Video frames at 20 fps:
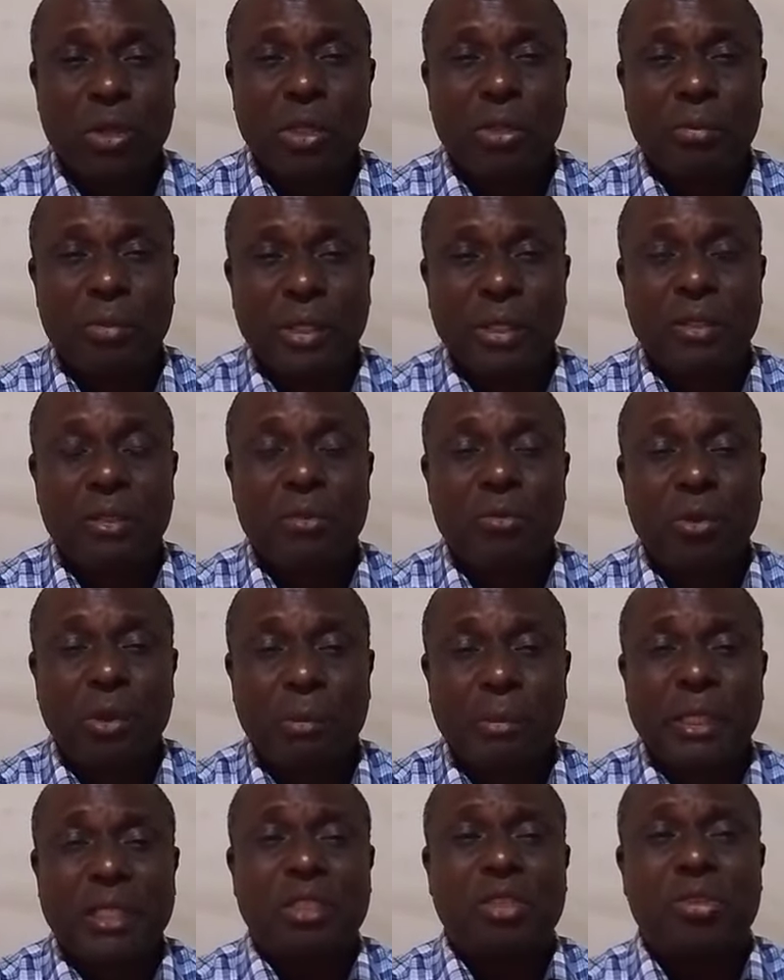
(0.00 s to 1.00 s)

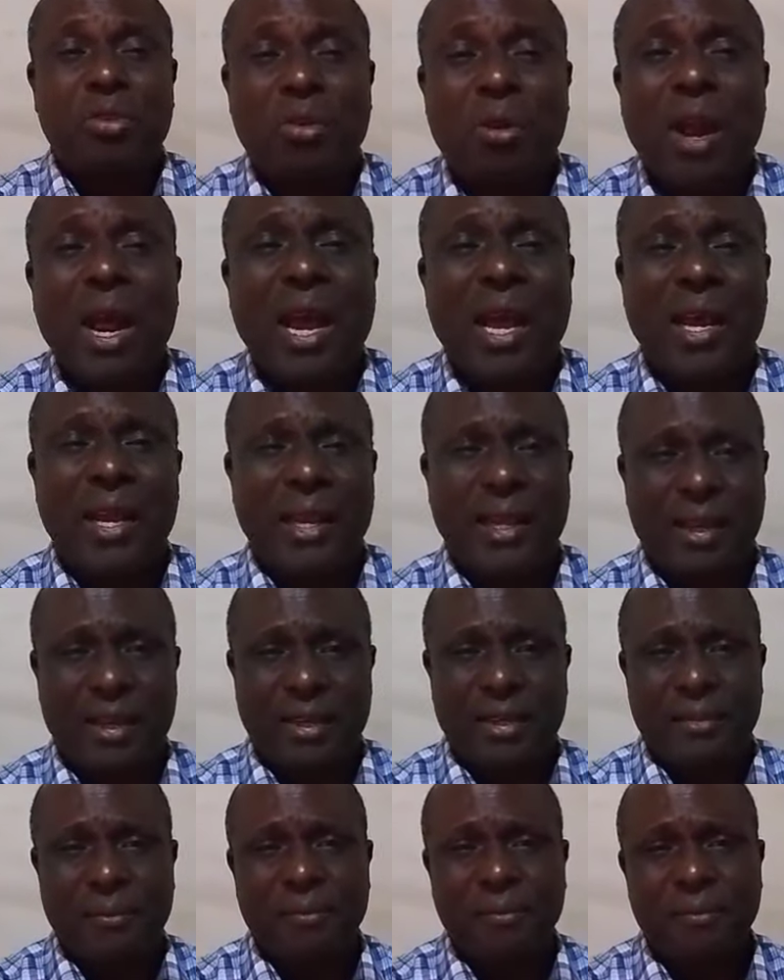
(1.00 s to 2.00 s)
be tried.
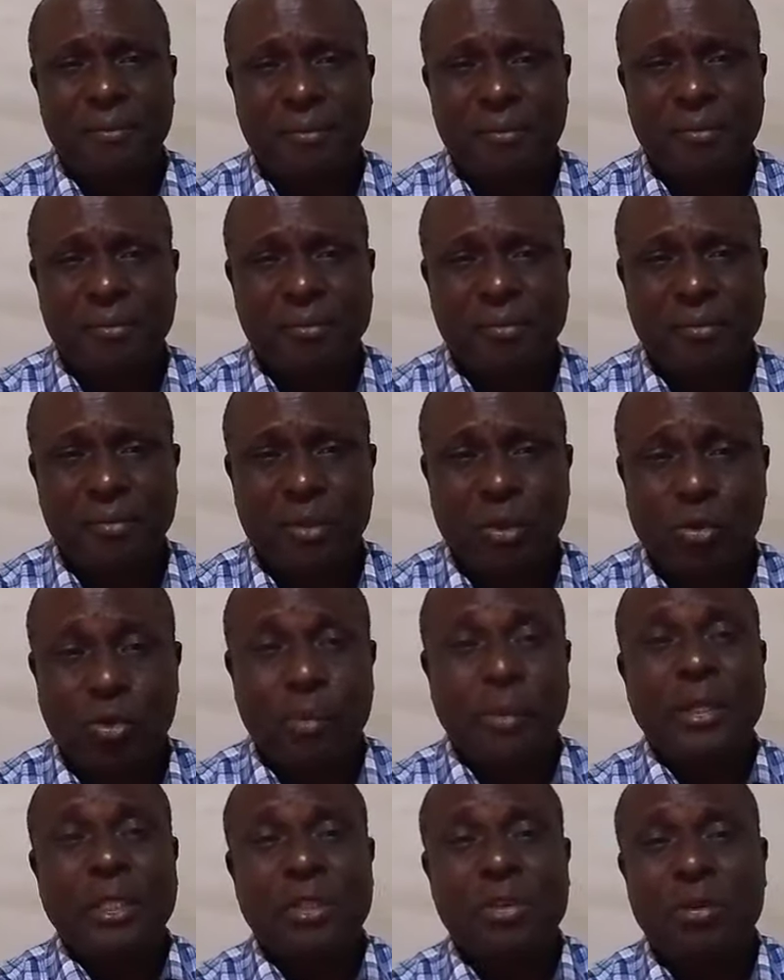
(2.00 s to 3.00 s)

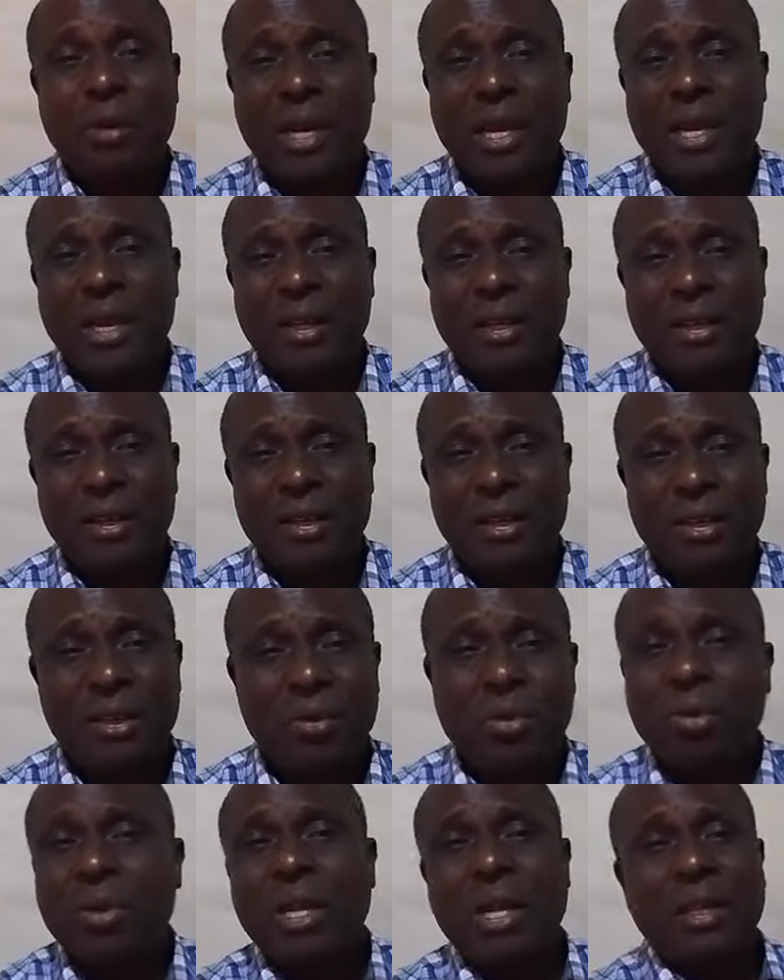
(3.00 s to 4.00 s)

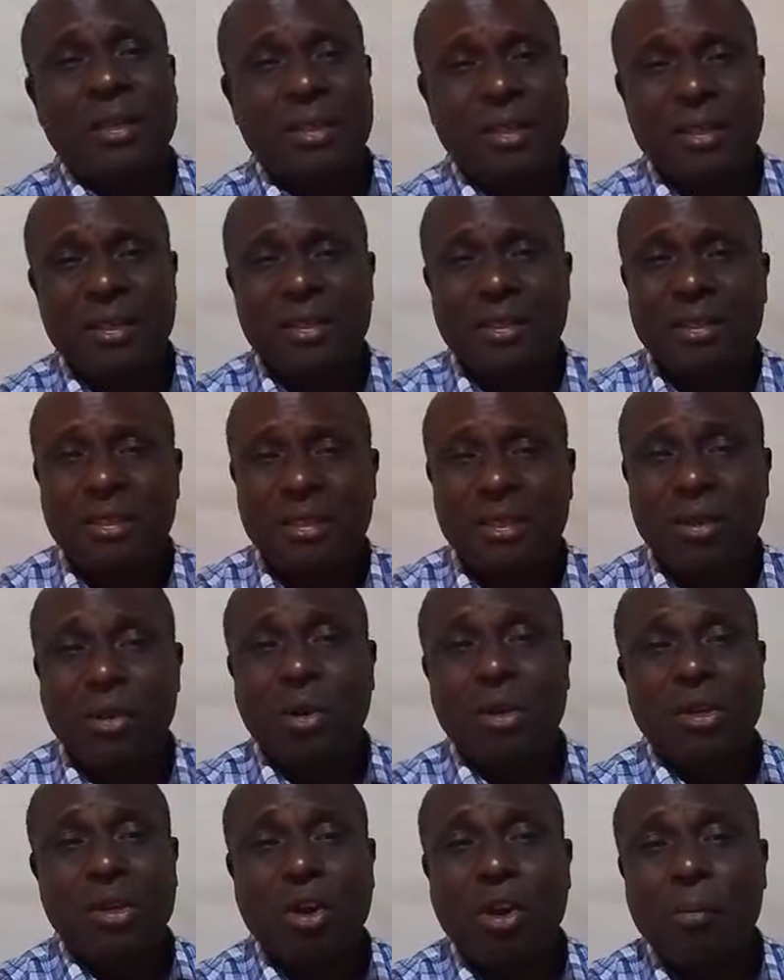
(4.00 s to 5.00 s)
Look at
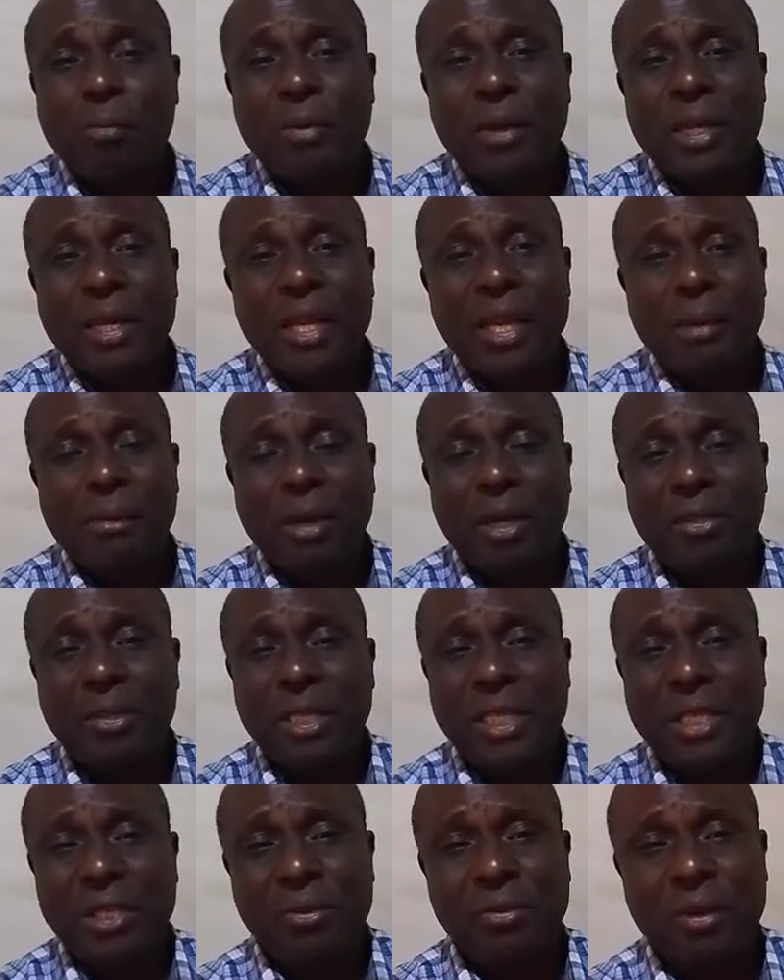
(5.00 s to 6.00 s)
God complaining about
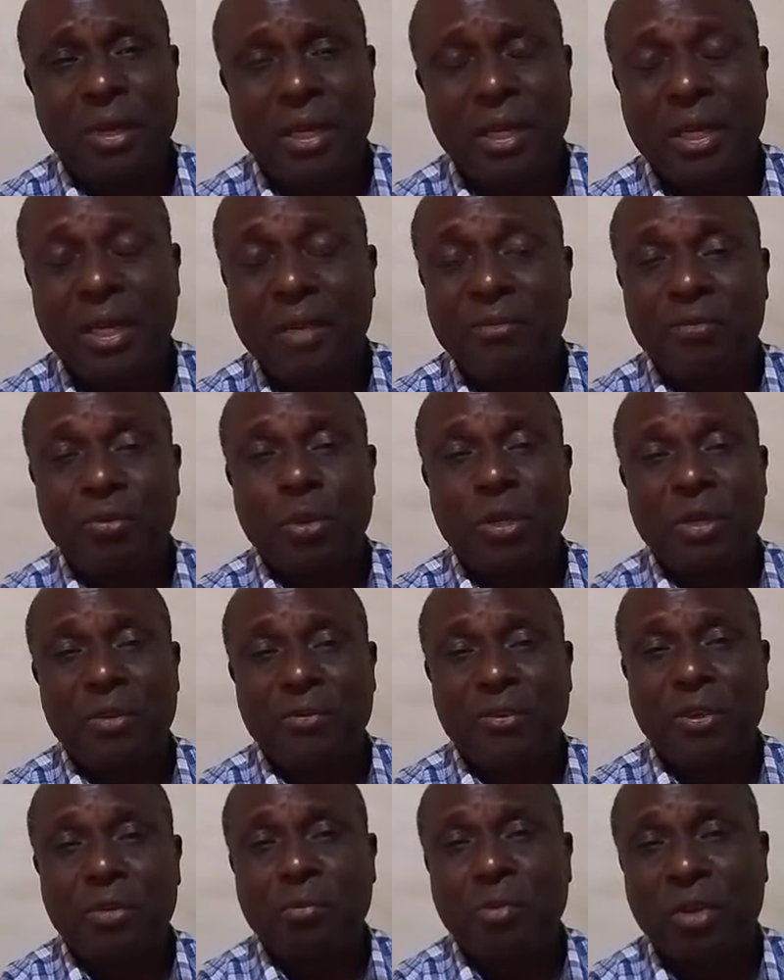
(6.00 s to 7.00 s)
Israel in the
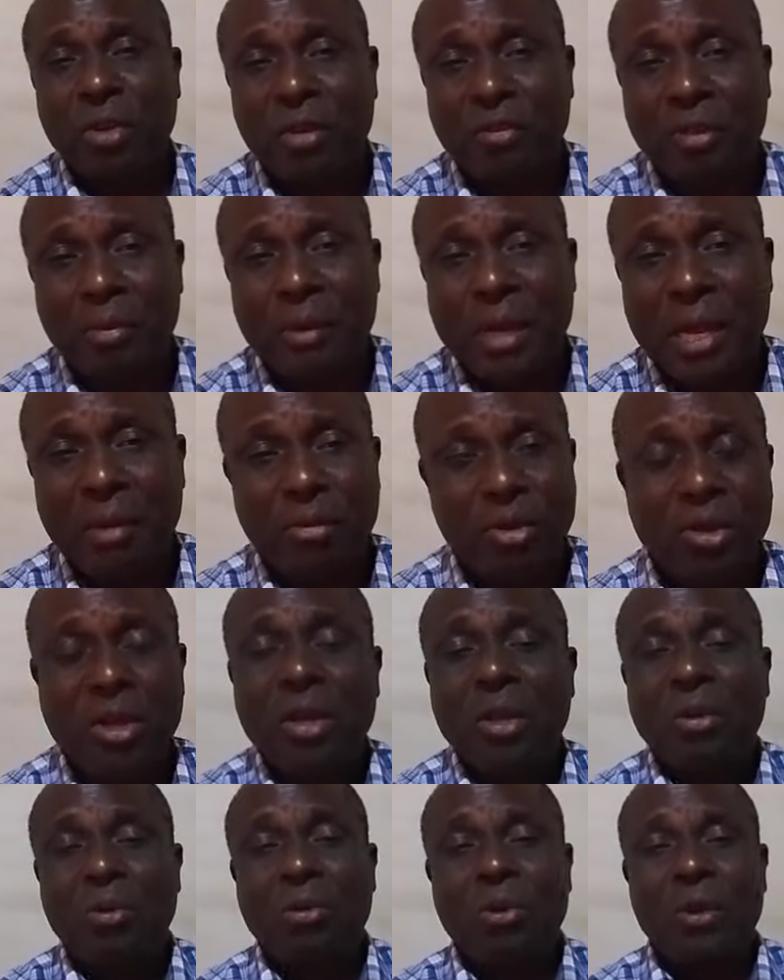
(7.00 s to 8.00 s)
24th book of the Bible.
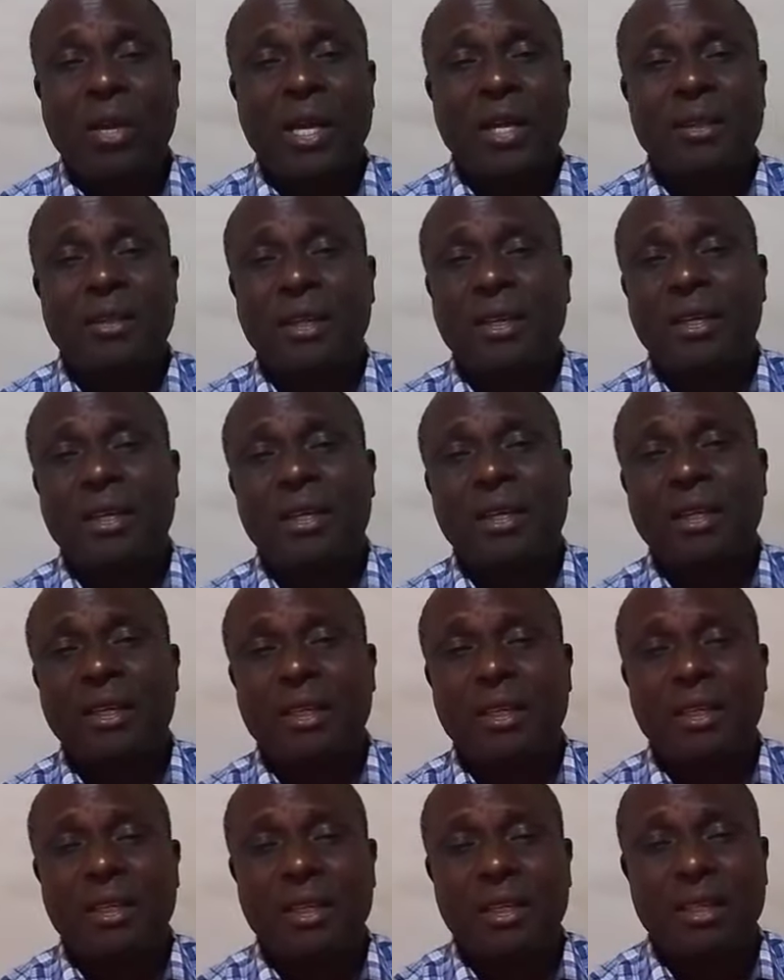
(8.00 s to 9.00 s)
Look at
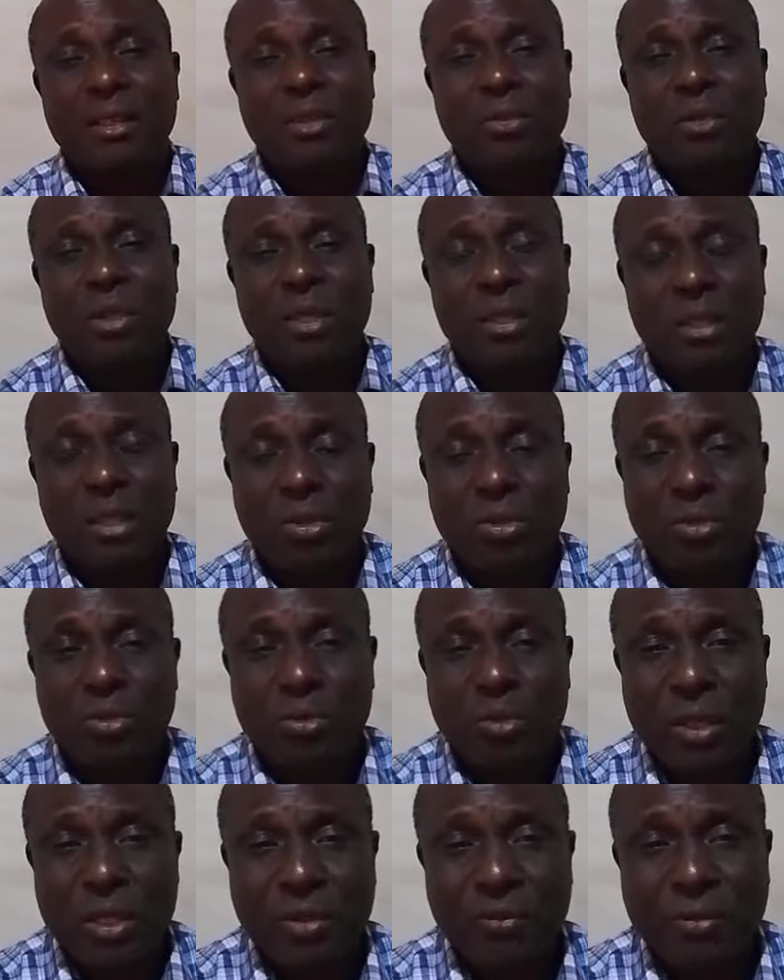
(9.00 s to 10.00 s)
the
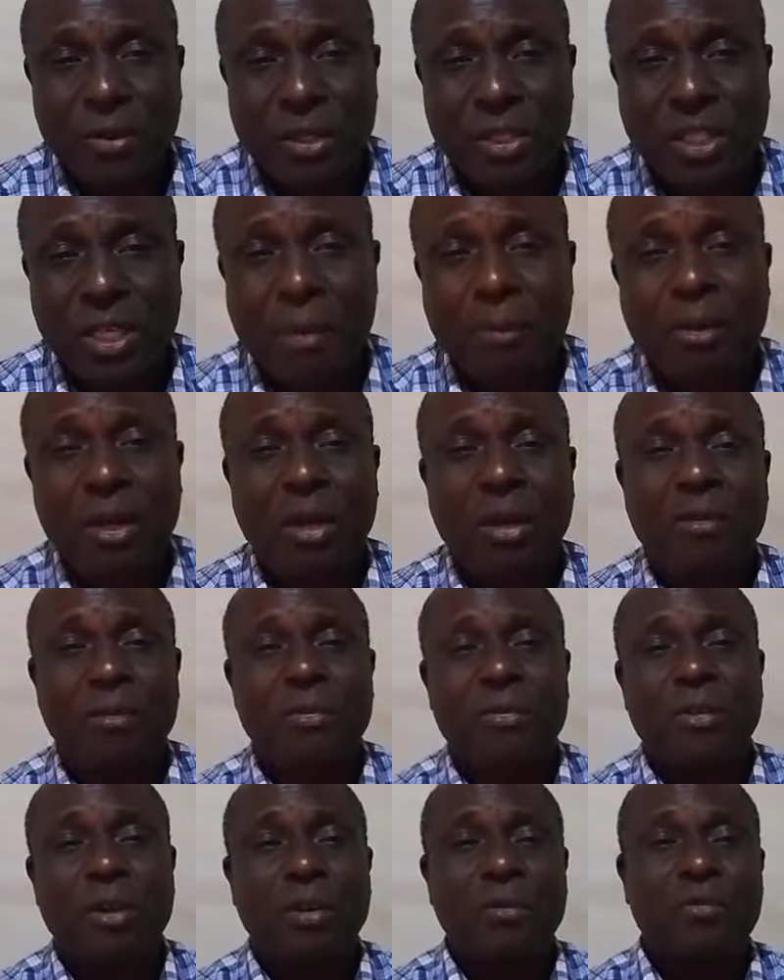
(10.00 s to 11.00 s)
24th chapter
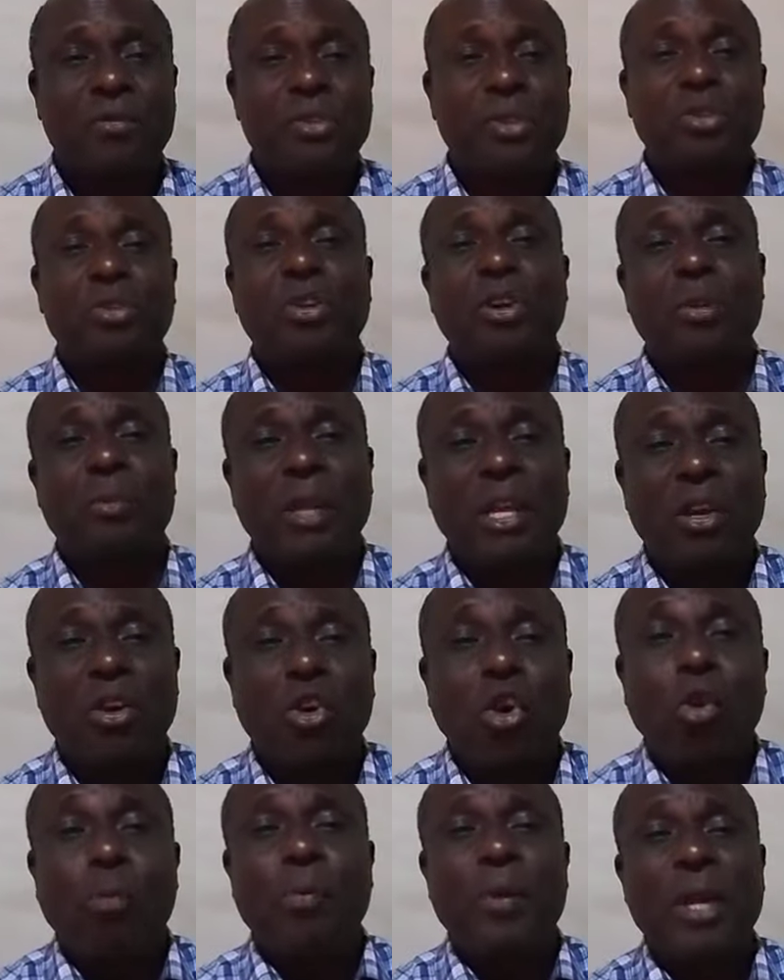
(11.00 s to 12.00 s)
of Deuteronomy
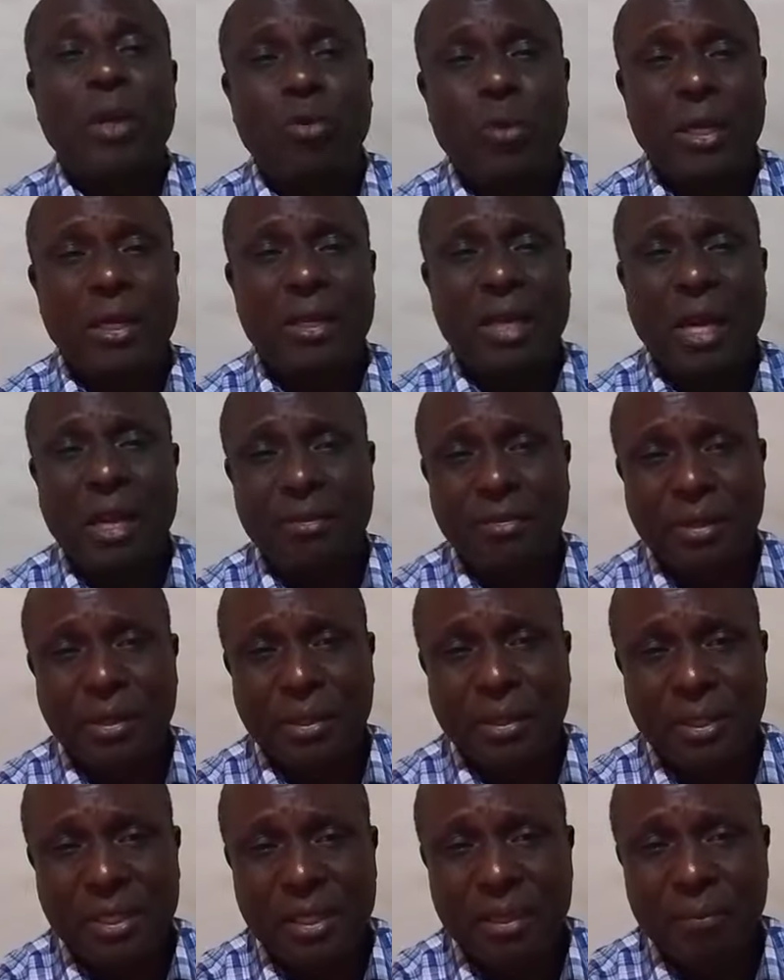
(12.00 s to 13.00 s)
opening with
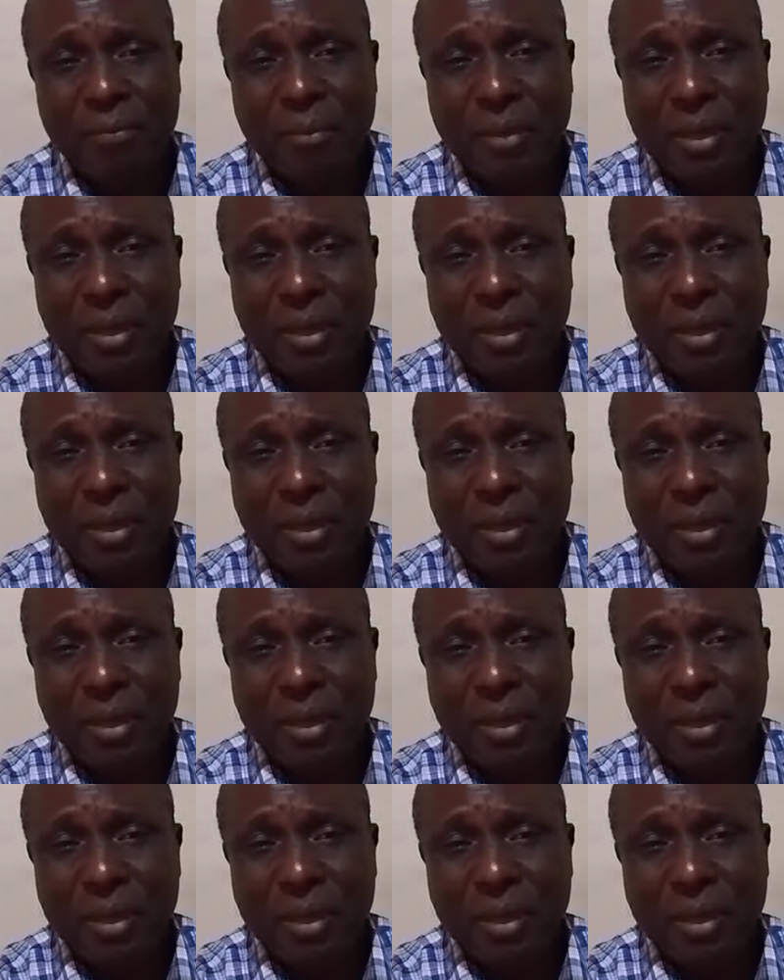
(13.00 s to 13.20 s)
divorce.